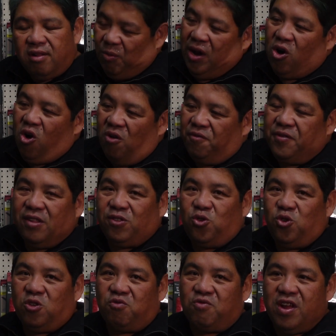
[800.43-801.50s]
When I called
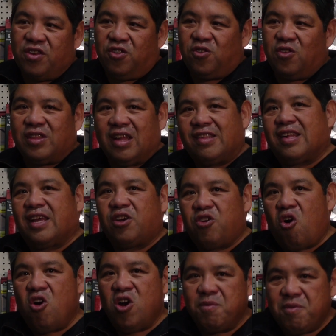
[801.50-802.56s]
Festool to register it, they said it had
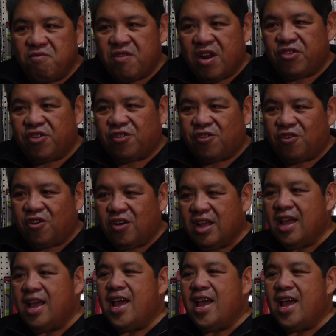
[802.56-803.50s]
already been registered,